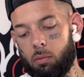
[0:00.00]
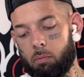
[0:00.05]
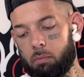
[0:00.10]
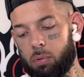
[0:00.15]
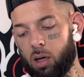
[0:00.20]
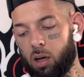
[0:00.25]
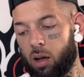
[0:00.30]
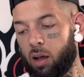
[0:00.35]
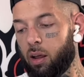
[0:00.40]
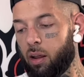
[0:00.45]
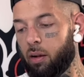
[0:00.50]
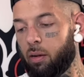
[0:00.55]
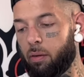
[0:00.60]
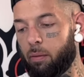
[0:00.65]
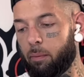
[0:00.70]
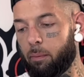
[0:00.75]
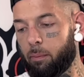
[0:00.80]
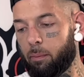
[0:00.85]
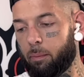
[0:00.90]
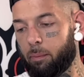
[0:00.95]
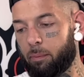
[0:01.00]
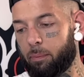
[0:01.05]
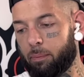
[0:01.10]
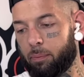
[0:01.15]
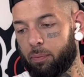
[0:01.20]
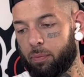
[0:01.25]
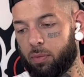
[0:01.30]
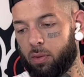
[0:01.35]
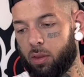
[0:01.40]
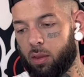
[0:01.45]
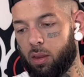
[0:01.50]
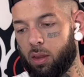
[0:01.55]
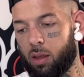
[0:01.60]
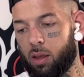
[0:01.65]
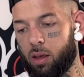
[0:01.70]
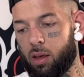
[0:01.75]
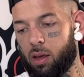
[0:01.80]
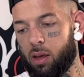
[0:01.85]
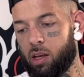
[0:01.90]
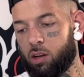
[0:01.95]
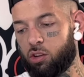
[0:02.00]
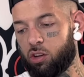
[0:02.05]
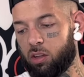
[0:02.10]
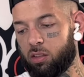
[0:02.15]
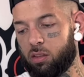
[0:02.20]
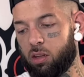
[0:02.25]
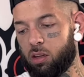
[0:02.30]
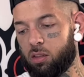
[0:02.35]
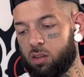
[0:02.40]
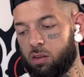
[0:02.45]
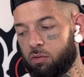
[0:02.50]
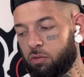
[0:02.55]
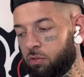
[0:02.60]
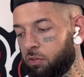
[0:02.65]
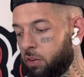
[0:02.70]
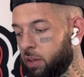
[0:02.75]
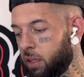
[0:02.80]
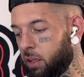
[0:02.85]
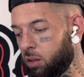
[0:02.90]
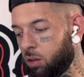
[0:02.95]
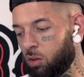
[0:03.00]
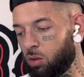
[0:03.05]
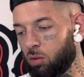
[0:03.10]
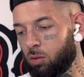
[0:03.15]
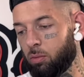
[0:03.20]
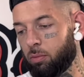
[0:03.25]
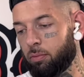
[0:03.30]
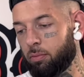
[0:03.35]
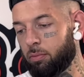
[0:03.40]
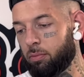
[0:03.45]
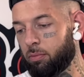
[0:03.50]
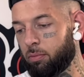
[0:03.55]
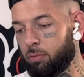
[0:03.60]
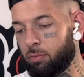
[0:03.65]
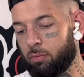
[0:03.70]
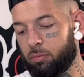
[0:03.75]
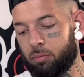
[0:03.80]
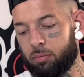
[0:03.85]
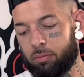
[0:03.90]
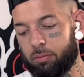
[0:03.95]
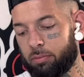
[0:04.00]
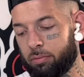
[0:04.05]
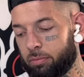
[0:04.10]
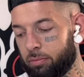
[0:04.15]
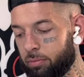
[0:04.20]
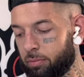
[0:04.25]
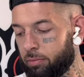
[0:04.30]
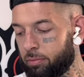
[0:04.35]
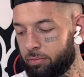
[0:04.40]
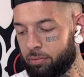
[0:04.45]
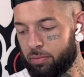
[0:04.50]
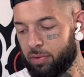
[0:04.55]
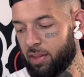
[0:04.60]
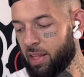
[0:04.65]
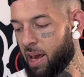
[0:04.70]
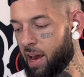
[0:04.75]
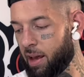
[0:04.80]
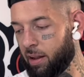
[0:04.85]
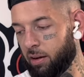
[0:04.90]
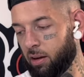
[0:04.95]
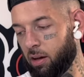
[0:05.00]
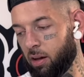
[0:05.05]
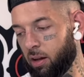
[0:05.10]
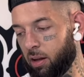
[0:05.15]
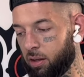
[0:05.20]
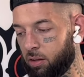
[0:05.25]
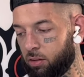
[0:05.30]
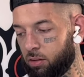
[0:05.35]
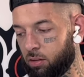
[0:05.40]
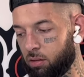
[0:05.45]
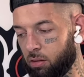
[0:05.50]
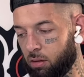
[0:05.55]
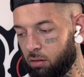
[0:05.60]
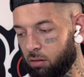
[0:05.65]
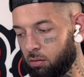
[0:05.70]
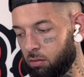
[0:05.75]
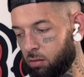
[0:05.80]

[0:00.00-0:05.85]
but it just doesn't feel that nice.